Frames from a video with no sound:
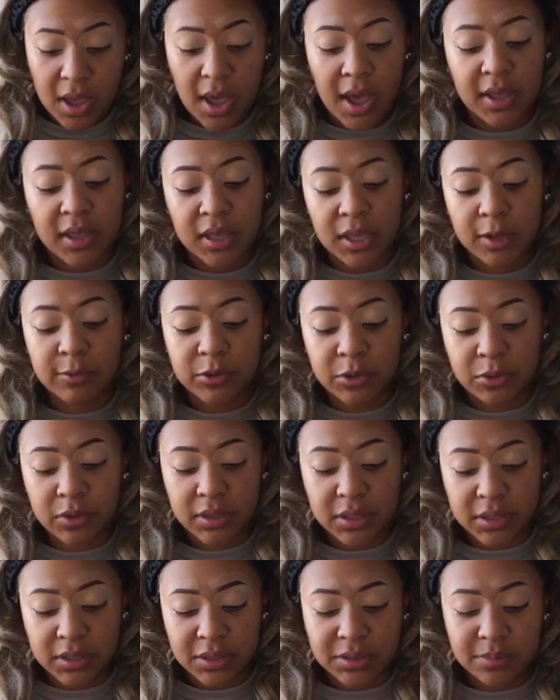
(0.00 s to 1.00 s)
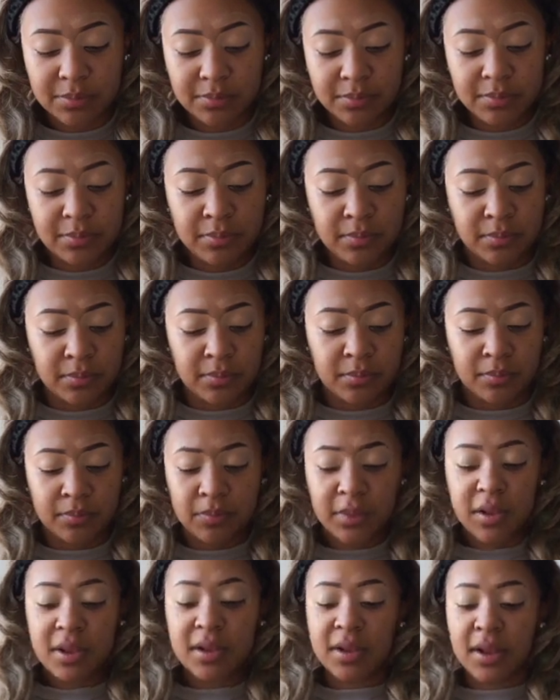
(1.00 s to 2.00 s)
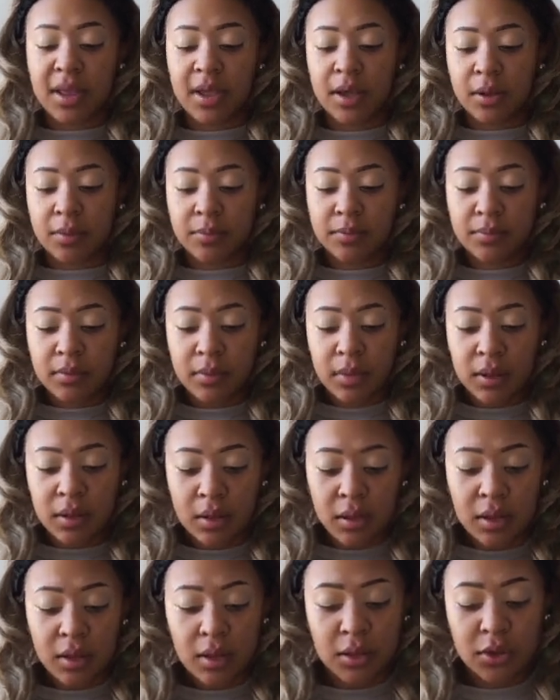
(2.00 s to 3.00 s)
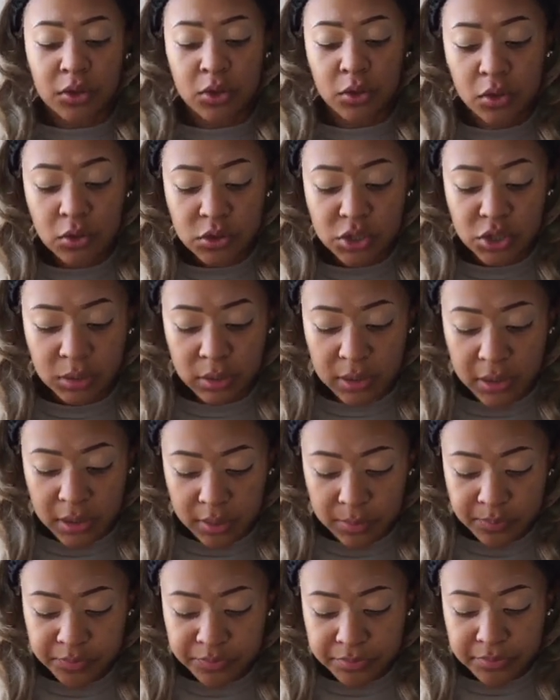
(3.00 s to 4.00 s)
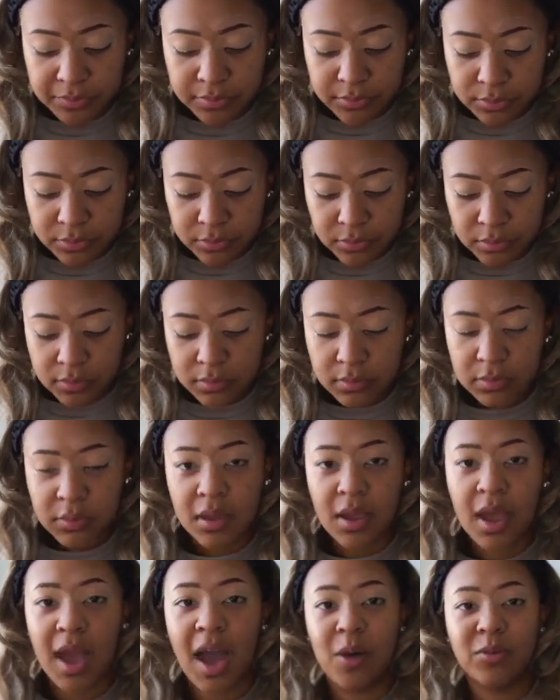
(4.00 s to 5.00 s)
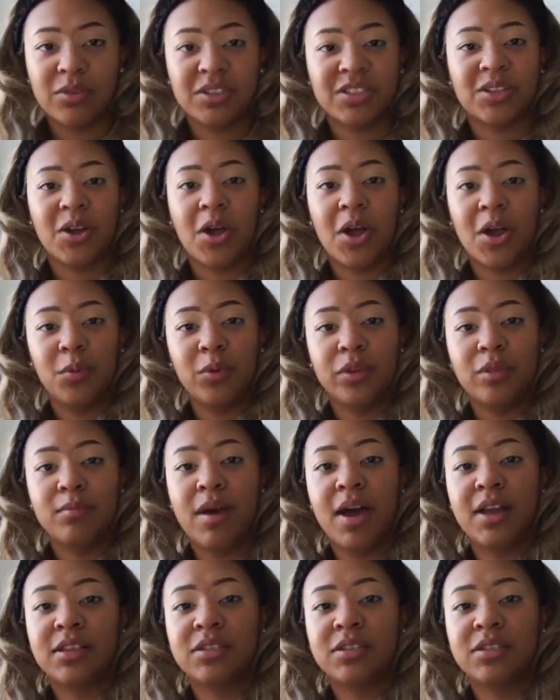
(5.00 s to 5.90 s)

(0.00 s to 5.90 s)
I keep doing this. Now, usually I would start with my